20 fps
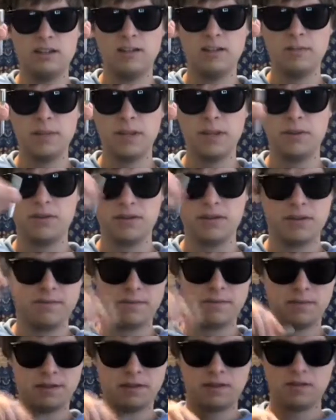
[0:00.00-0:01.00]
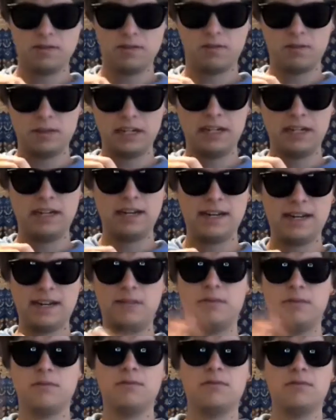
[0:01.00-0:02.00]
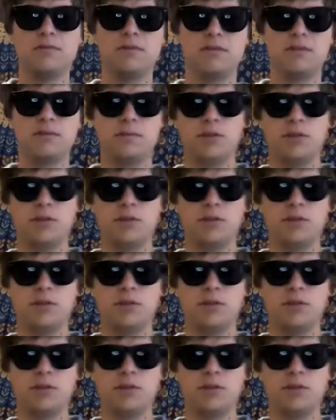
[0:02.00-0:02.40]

metal stem. We'll get into how to put